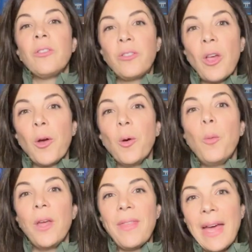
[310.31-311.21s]
So
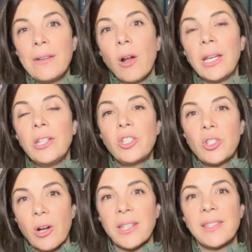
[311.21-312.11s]
with that
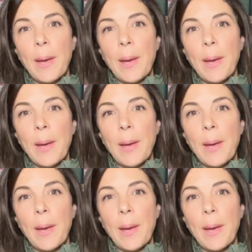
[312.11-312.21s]
knowledge, Dr.